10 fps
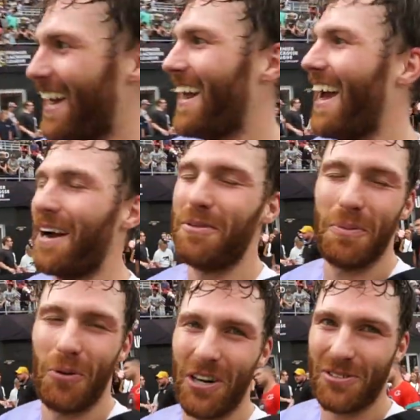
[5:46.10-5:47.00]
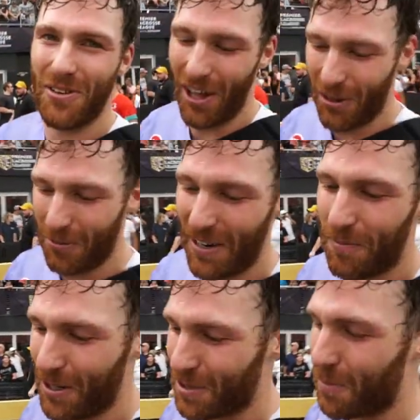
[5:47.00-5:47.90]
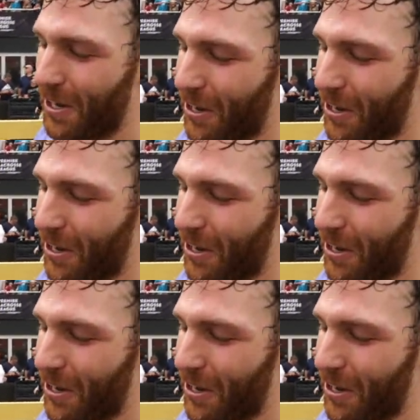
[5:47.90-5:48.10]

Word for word: Getting to hang out with the boys for another week feels pretty